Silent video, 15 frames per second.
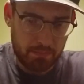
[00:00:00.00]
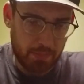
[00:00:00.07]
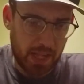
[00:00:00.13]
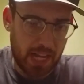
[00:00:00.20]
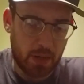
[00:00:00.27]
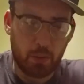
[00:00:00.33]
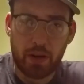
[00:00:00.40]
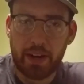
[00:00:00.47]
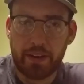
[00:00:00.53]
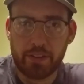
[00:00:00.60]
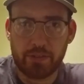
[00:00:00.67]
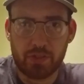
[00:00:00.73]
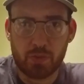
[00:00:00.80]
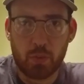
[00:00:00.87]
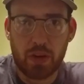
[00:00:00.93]
Black wire
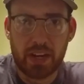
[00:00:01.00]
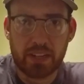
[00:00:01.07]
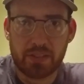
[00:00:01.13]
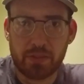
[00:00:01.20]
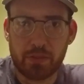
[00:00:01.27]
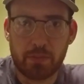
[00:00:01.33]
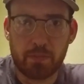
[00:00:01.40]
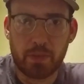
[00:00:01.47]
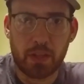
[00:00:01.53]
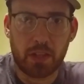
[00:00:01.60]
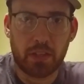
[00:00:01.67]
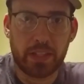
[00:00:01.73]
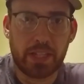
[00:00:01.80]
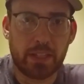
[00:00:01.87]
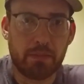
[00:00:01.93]
you just wire to a
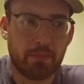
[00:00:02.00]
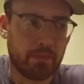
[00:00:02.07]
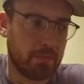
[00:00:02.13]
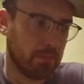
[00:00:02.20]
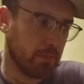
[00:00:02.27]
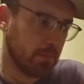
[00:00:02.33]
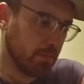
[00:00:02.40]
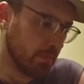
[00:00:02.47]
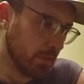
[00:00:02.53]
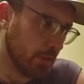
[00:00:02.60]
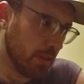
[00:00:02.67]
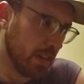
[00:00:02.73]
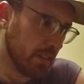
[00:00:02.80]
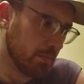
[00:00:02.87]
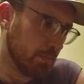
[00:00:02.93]
clean
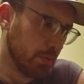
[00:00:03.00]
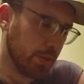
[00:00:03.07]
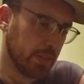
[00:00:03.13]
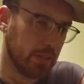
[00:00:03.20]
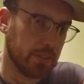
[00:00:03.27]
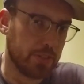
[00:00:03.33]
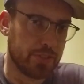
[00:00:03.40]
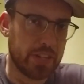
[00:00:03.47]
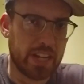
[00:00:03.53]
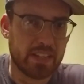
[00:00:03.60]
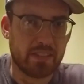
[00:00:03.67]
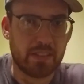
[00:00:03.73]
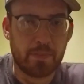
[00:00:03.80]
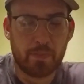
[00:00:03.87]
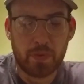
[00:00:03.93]
ground point on your
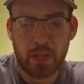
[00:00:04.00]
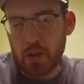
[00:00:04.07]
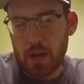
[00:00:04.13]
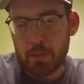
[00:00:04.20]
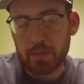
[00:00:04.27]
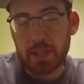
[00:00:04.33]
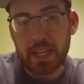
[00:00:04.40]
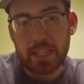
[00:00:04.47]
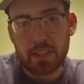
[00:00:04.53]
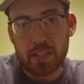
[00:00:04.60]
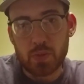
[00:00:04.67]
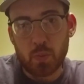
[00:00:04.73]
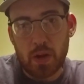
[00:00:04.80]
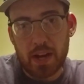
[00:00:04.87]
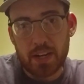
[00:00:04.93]
chassis. So I'm gonna get
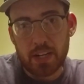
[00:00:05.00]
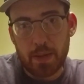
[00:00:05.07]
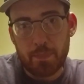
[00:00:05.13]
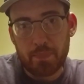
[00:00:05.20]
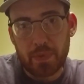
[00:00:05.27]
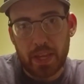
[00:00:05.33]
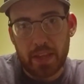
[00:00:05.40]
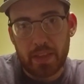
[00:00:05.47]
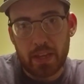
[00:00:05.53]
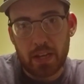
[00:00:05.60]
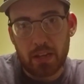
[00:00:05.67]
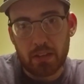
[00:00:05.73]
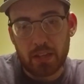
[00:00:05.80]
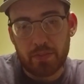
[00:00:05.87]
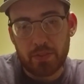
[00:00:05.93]
this wired up, and then
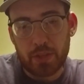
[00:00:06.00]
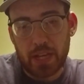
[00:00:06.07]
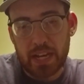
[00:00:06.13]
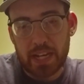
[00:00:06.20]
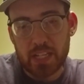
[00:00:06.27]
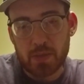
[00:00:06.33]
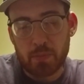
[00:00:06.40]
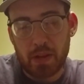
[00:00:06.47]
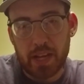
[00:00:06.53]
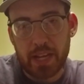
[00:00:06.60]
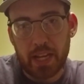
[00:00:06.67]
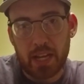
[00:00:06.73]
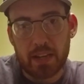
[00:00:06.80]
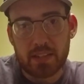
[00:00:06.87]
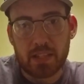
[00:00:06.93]
I'll give you guys
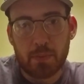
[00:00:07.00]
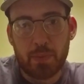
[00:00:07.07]
my honest